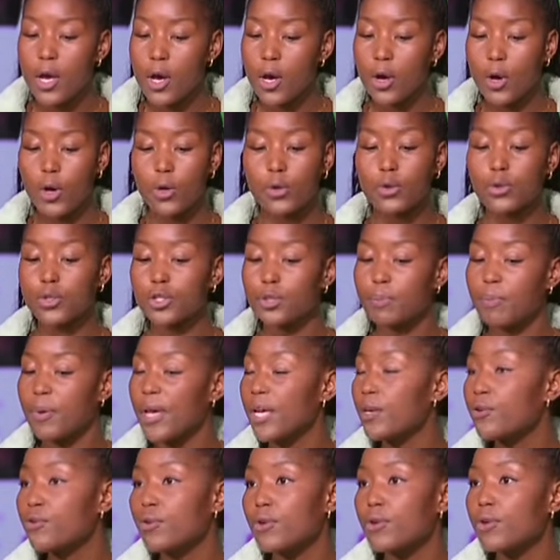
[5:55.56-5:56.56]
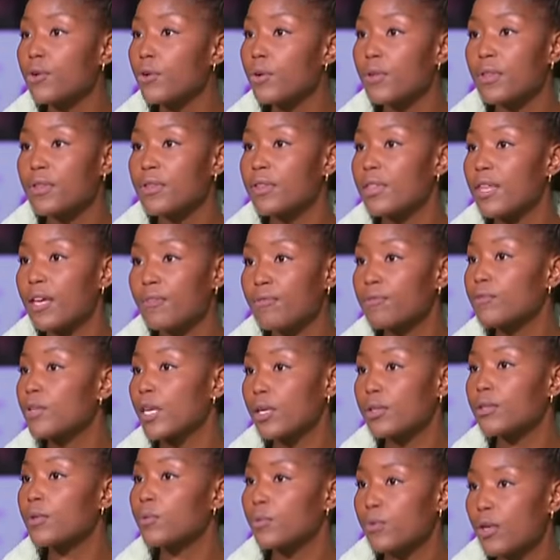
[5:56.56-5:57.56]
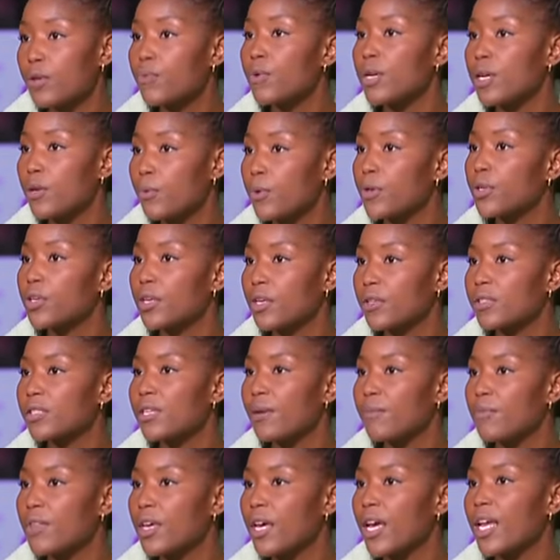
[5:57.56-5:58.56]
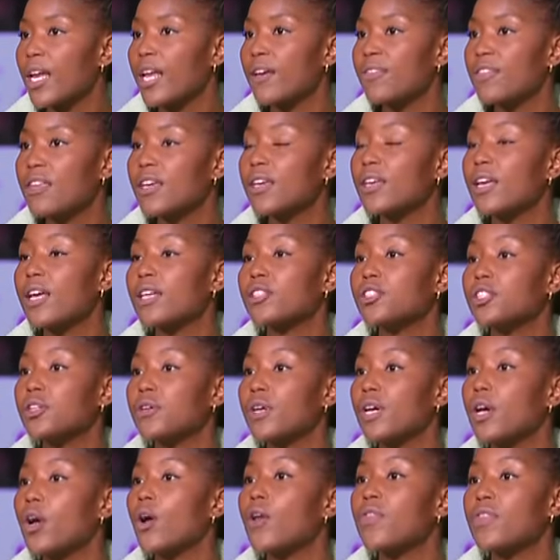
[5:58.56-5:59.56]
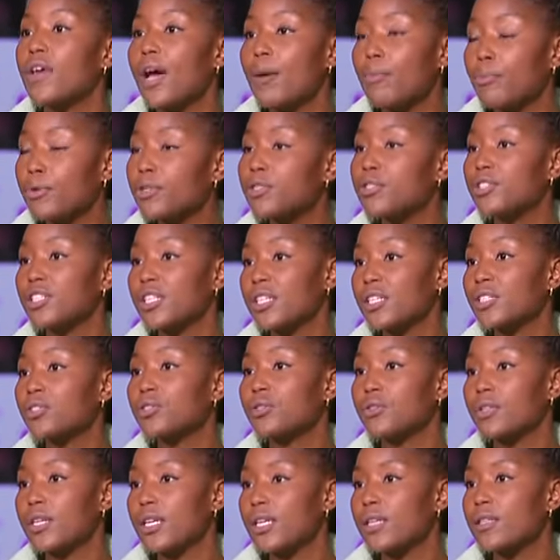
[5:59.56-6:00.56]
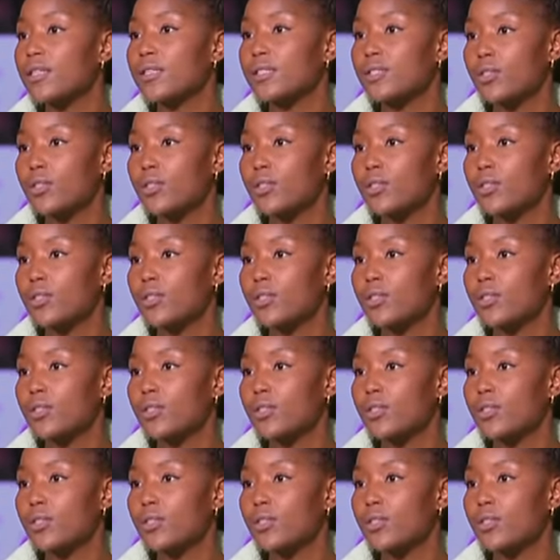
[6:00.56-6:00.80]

coach Pedro, they've, they're, they're really working on something, and I think Nigeria on the upward trajectory in this